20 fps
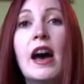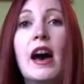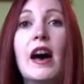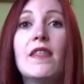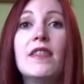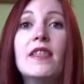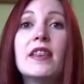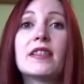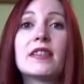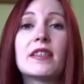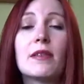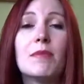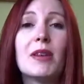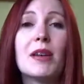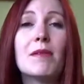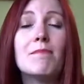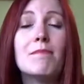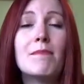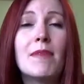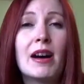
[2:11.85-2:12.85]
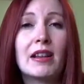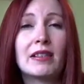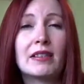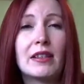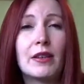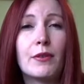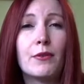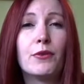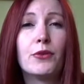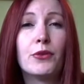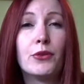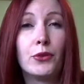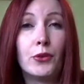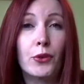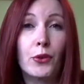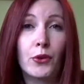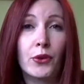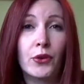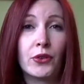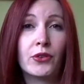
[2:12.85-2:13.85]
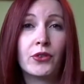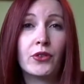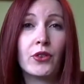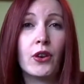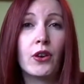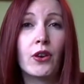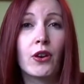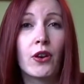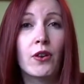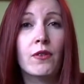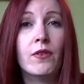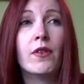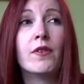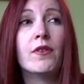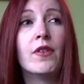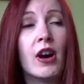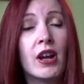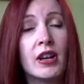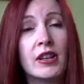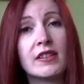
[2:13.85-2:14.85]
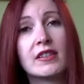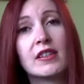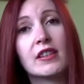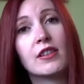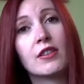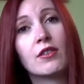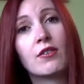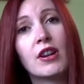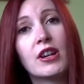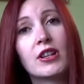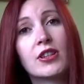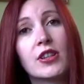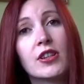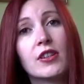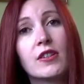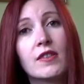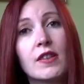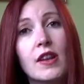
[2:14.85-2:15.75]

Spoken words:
and this can be a massive source of violence and aggression.